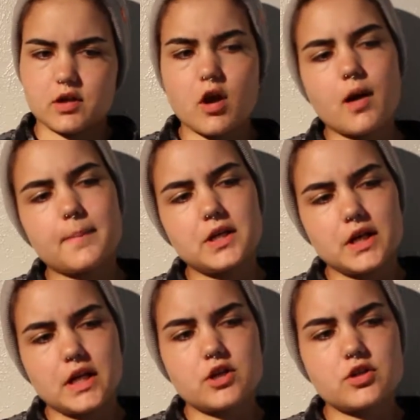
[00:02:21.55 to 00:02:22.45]

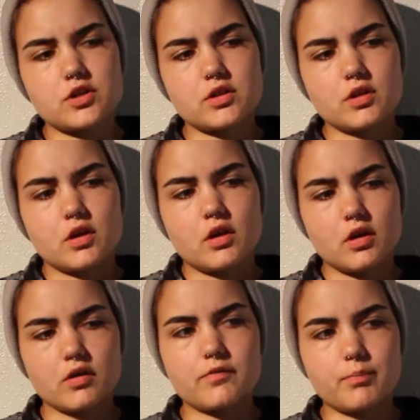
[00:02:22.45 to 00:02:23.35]
combination
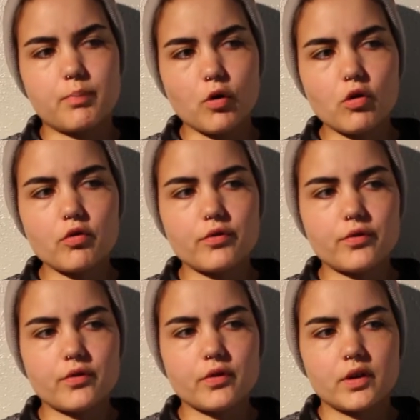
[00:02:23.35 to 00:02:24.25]
of
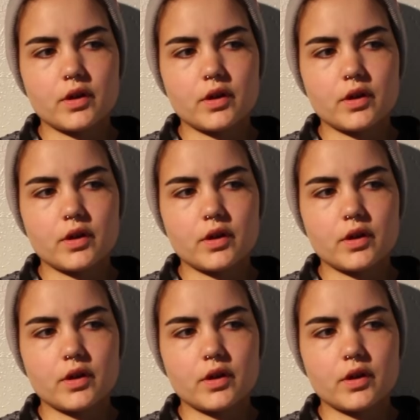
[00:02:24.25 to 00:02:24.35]
both,